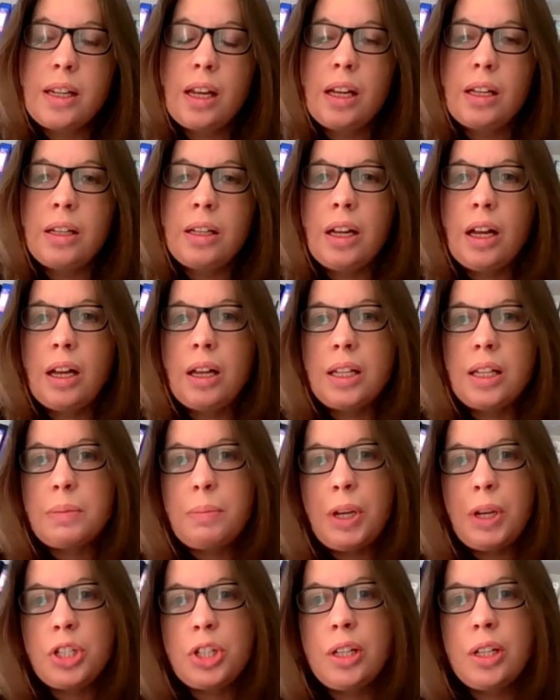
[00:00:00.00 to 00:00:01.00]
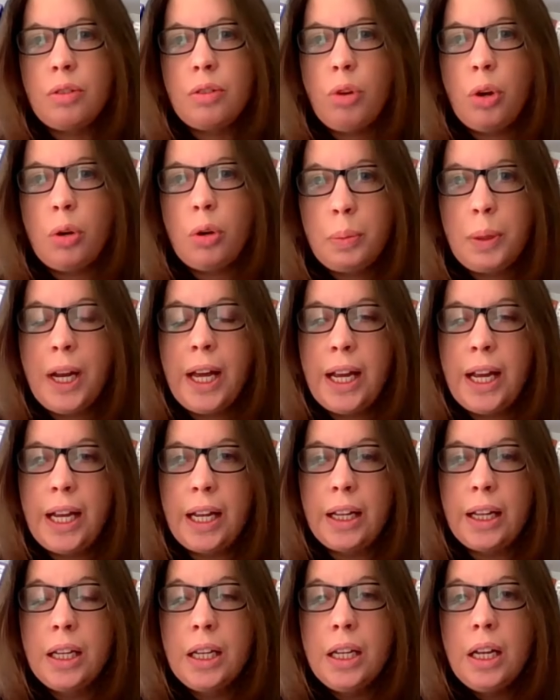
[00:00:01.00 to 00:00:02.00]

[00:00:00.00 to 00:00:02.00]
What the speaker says: and especially the role playing